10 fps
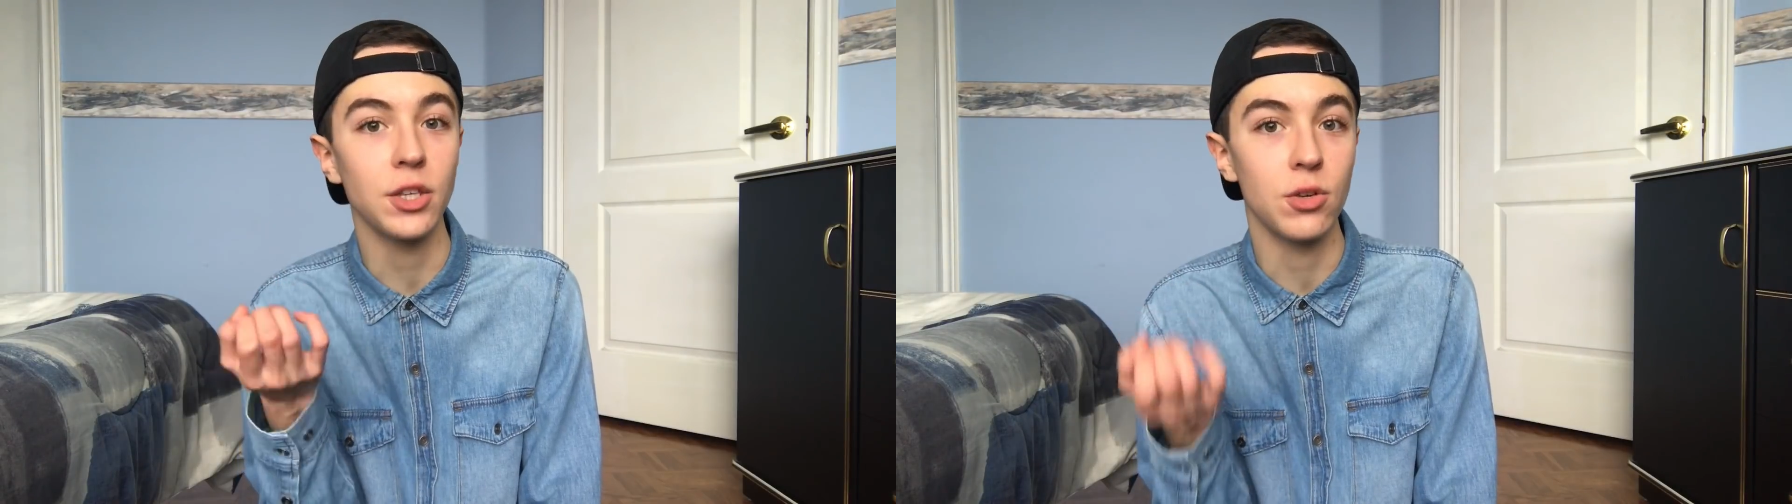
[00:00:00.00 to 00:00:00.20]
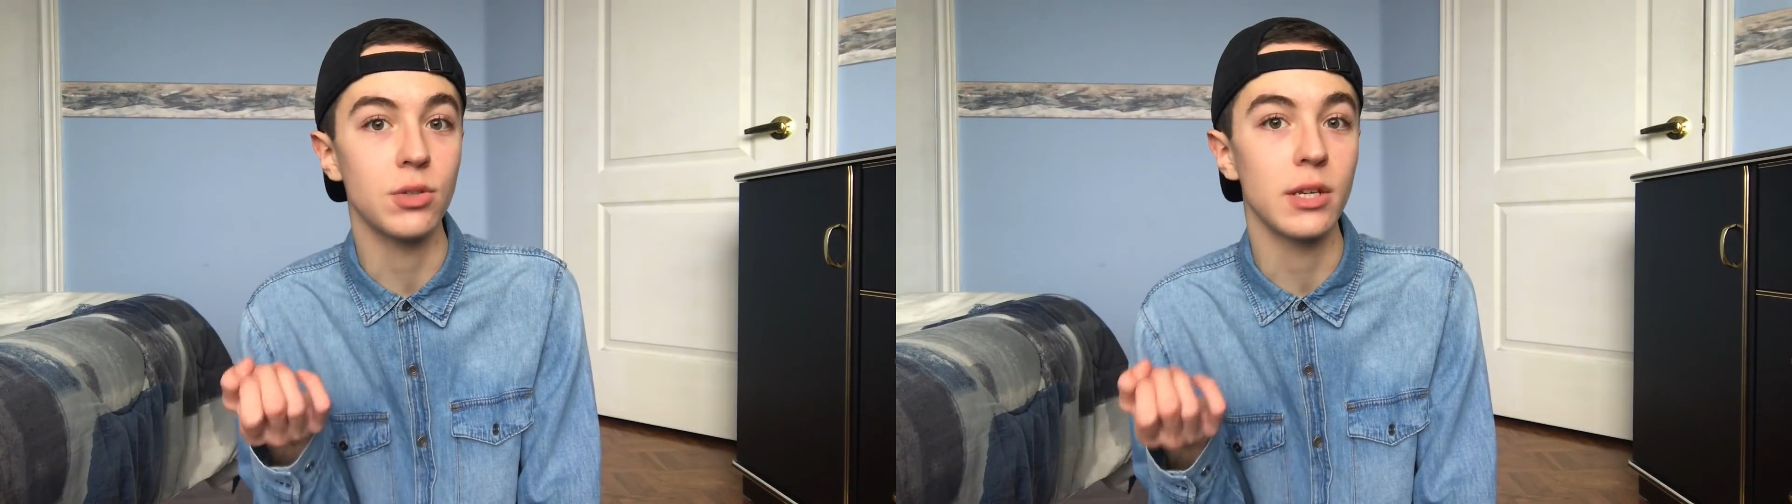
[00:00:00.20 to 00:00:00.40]

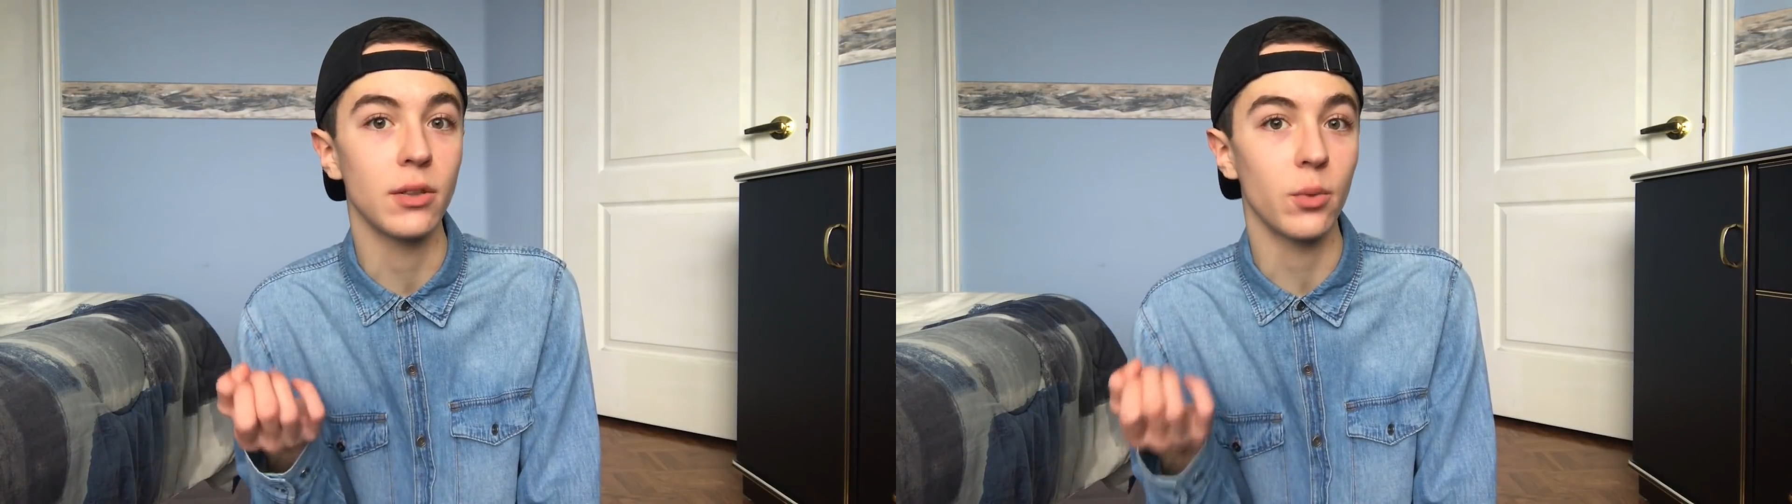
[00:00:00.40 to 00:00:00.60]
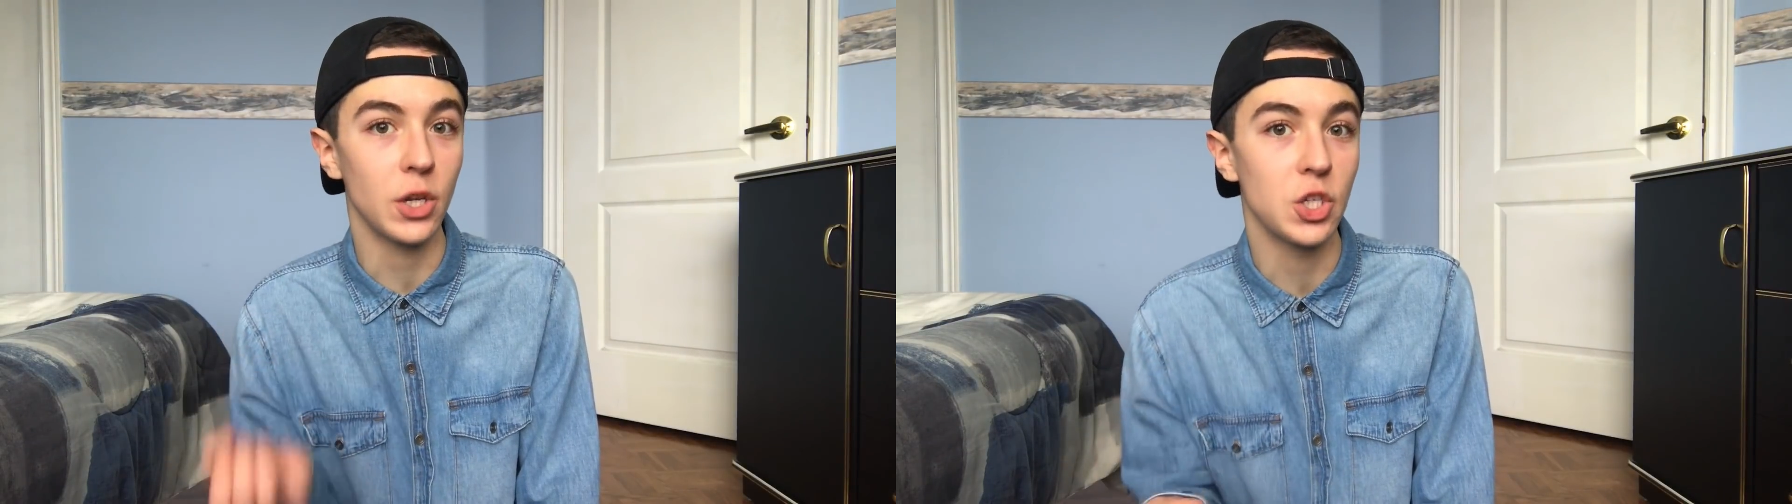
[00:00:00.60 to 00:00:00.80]
using
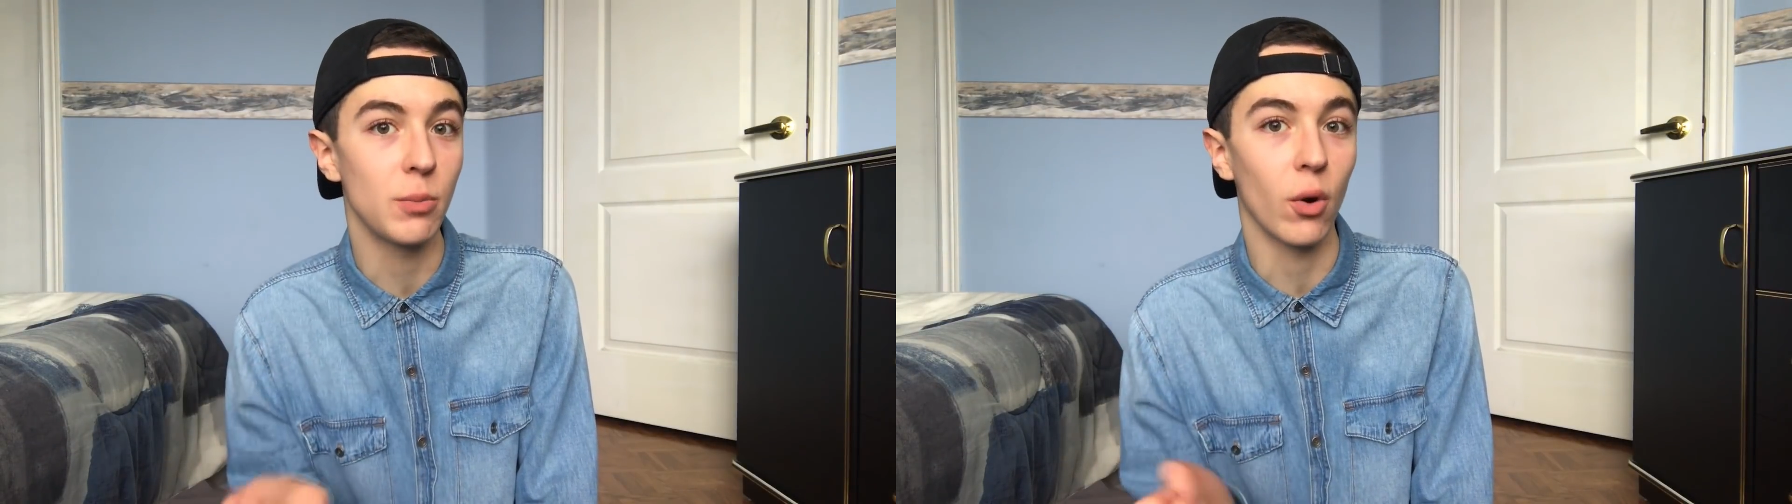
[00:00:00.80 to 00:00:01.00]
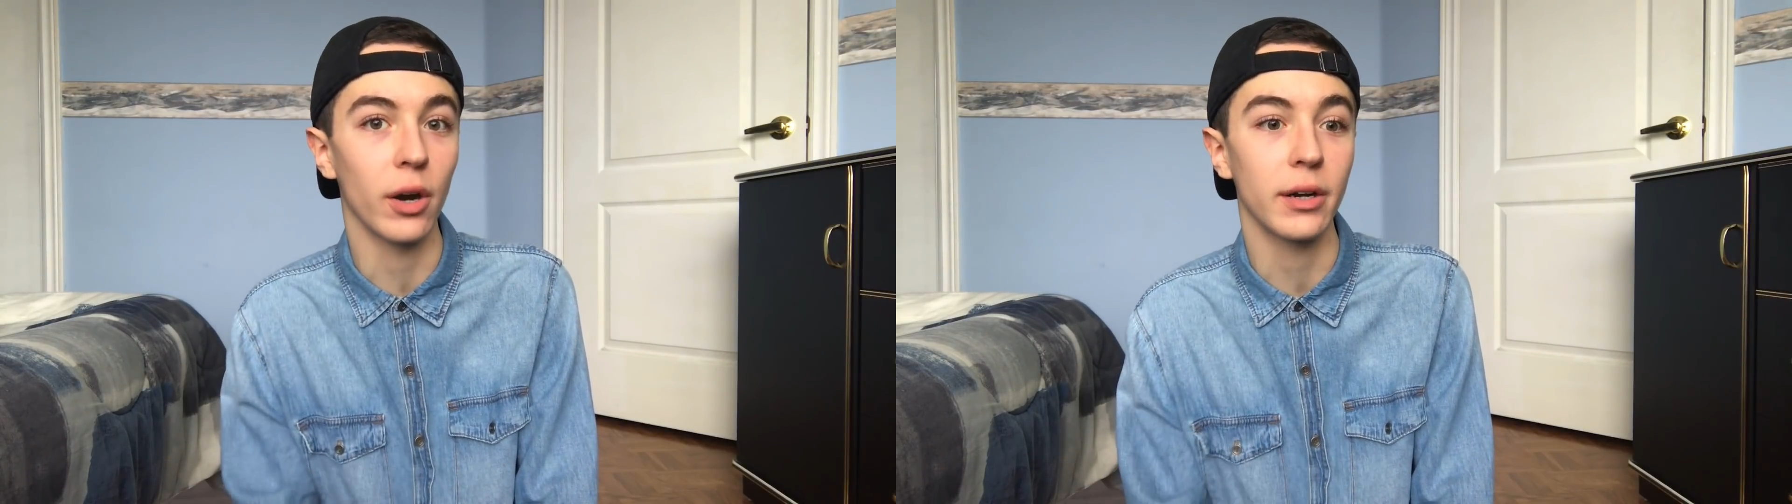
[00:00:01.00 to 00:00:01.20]
the Ouija
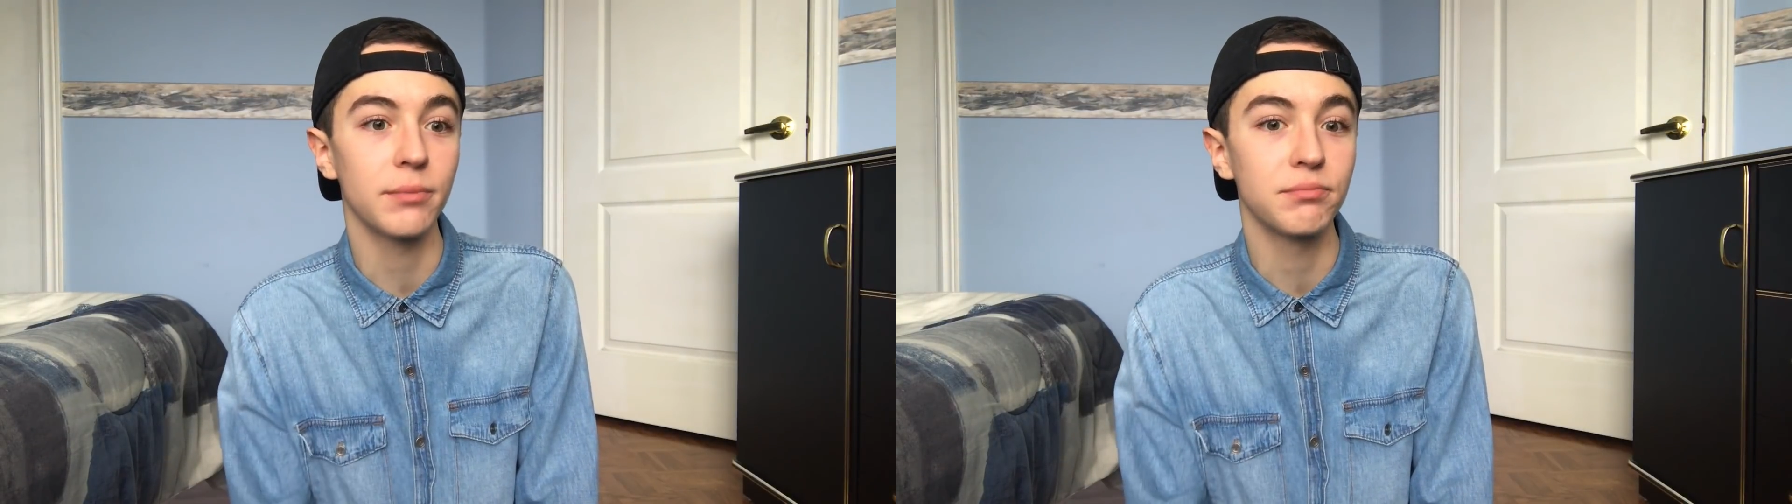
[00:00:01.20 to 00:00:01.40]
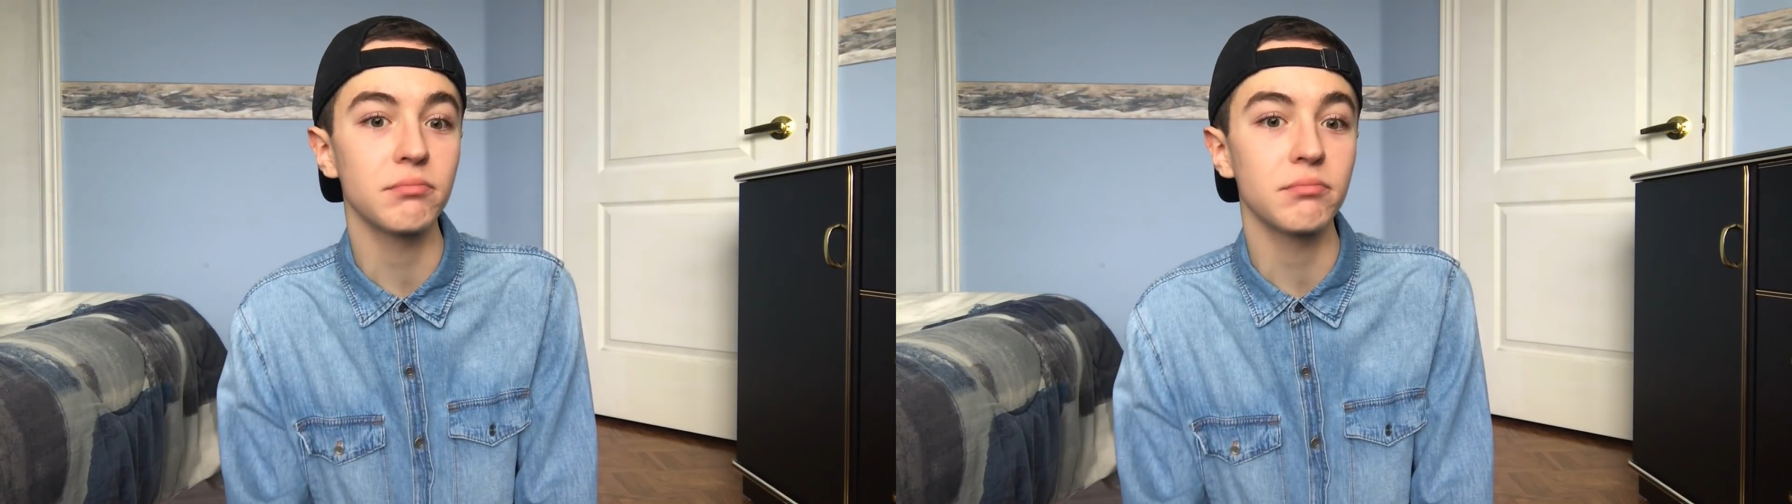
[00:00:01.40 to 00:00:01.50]
board